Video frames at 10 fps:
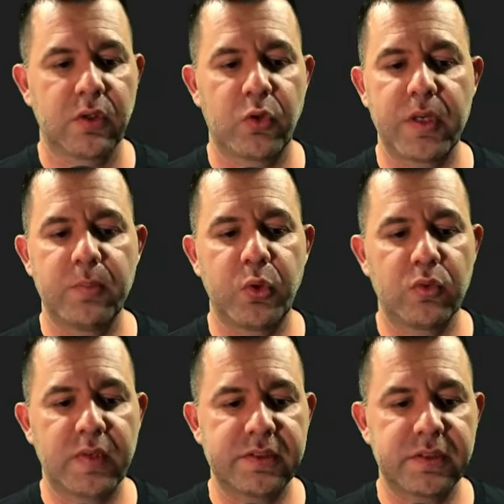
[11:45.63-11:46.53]
Green pool
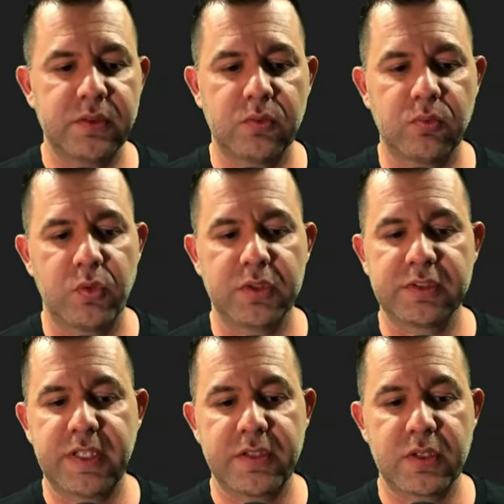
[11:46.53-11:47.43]
rescue, real
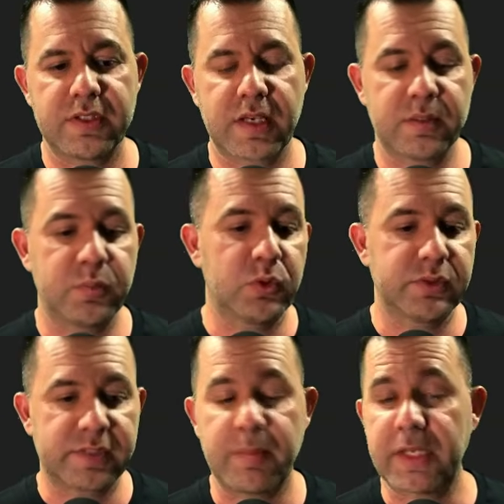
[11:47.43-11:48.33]
estate transaction pools.
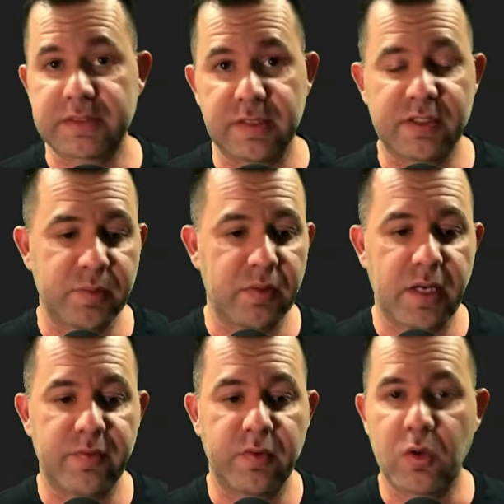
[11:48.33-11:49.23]
That makes sense to me, right?
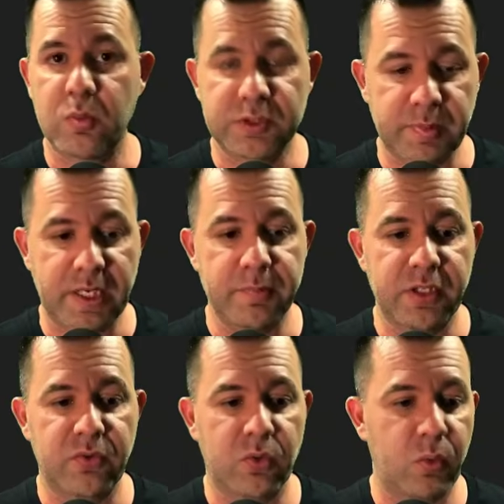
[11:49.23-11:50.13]
If a home has been empty
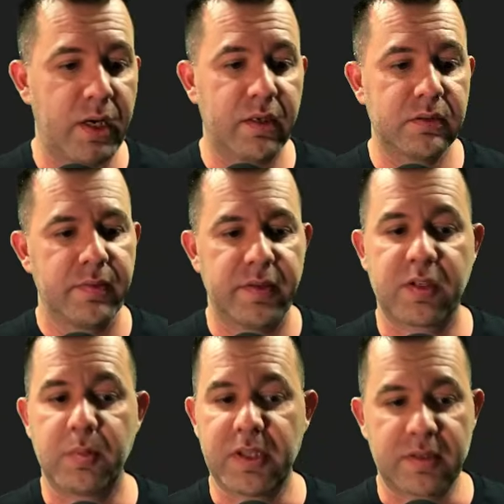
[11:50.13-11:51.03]
for a while, this
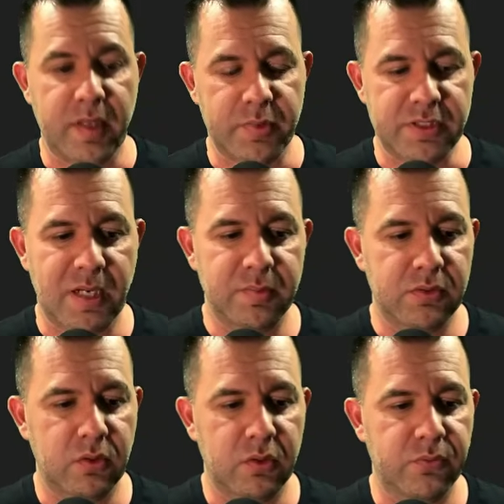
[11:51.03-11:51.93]
could be the type of job that
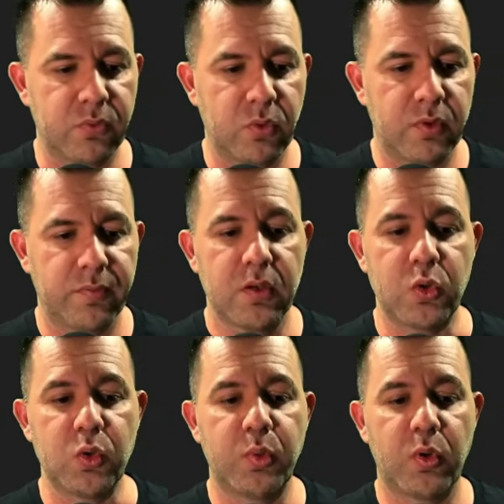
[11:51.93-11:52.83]
they're looking for.
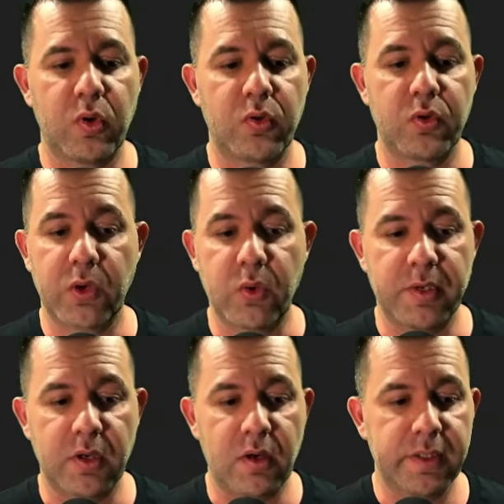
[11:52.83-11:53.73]
New pool owner
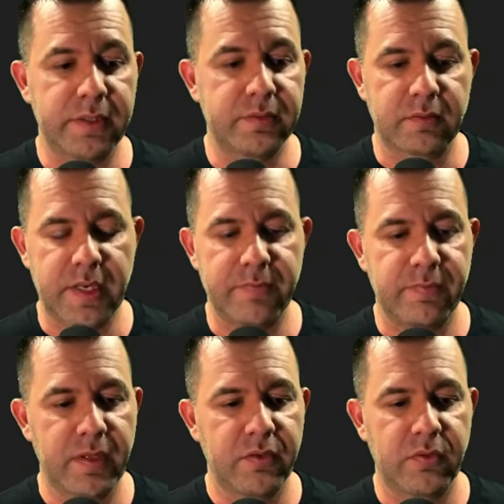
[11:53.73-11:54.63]
equipment audit, right?
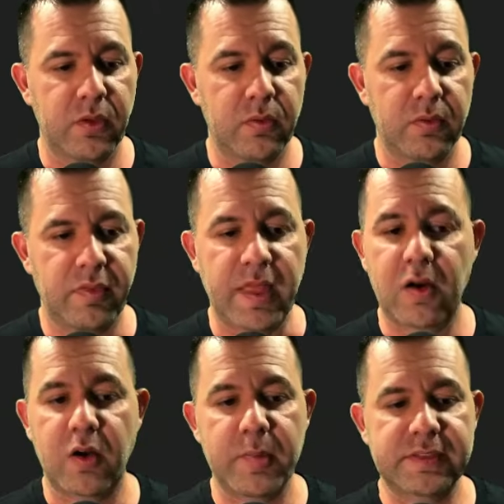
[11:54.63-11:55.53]
So that
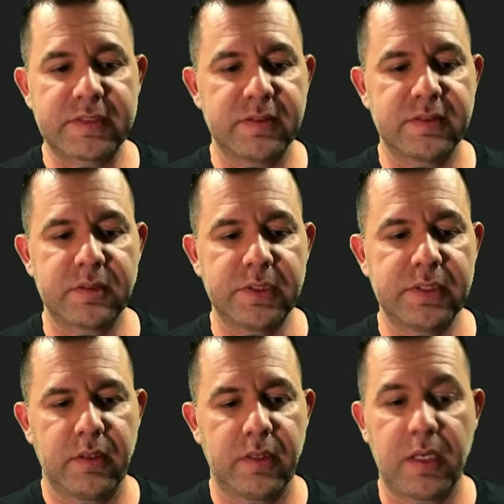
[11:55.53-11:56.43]
all makes sense to me.
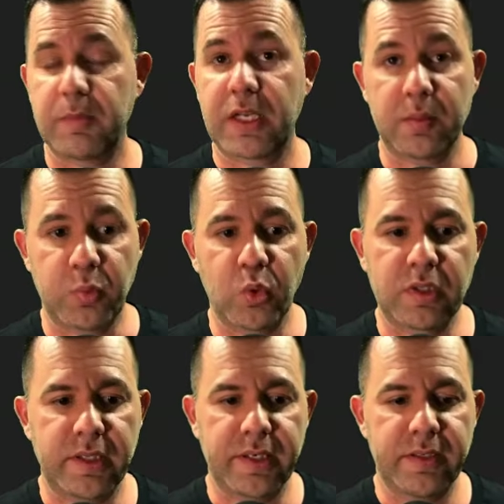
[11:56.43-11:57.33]
And I'm not in the pool
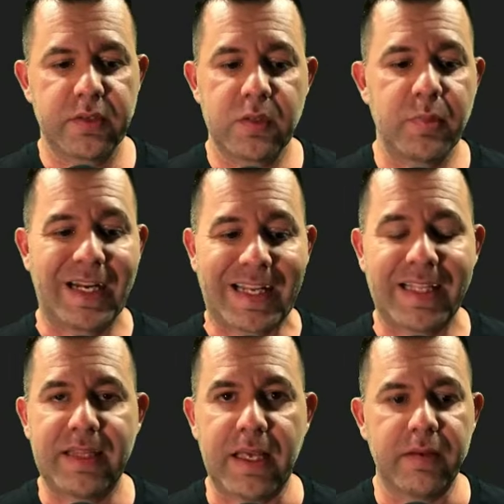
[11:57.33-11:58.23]
cleaning industry, but I get
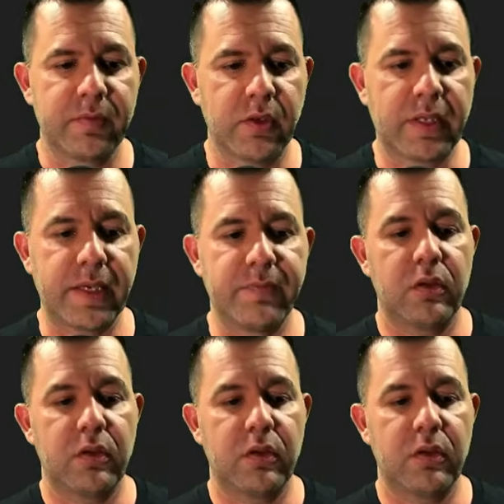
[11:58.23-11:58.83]
that. Okay.